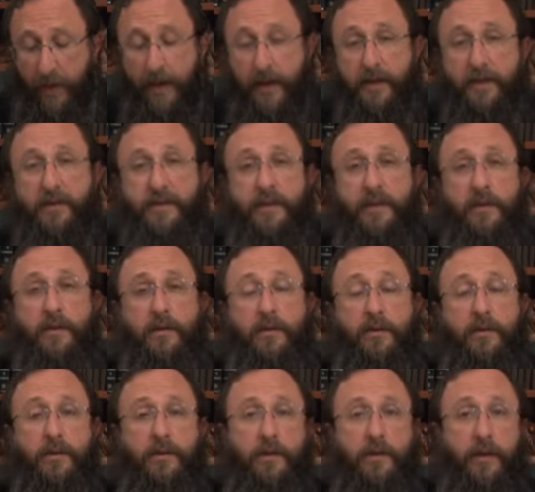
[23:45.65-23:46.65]

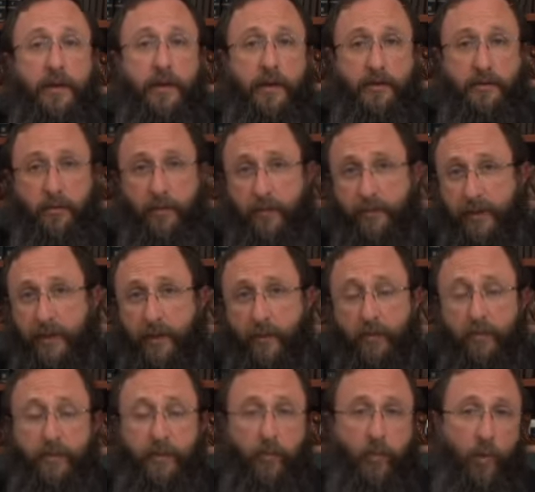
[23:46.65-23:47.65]
until, as it would be, he
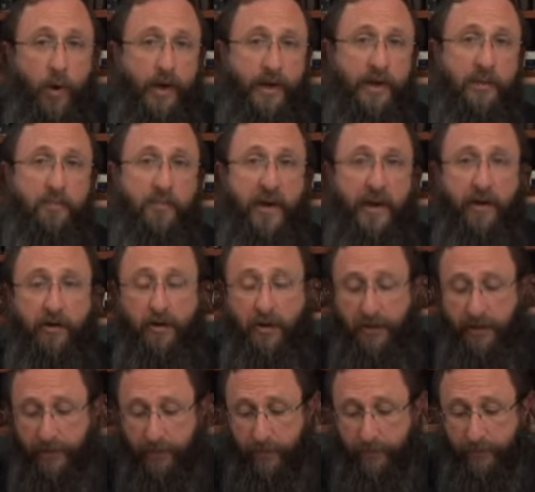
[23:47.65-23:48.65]
would be walking
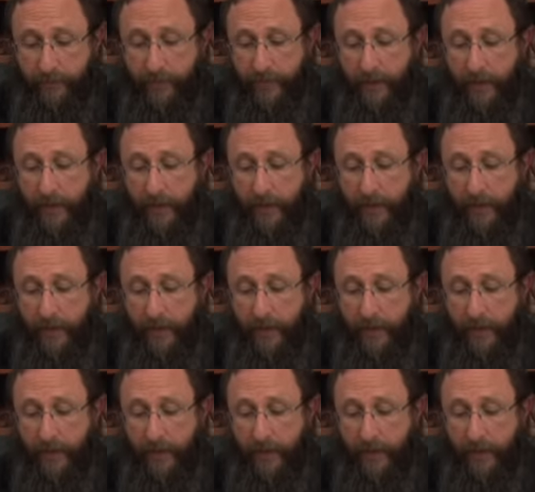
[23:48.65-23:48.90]
parallel,